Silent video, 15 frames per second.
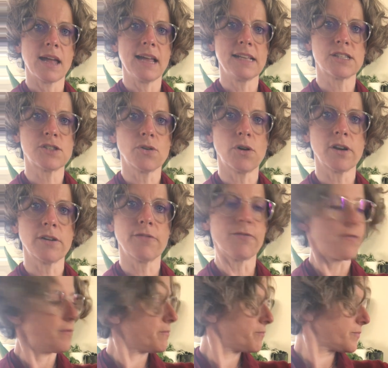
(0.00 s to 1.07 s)
sort of,
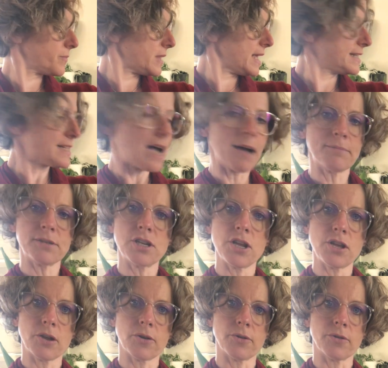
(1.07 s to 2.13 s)
it's up to
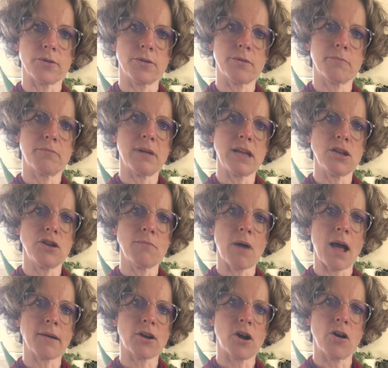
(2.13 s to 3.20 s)
you, but you
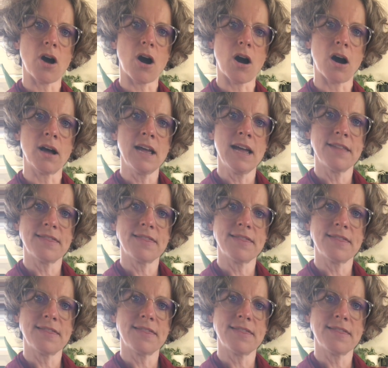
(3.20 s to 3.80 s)
might go, oh,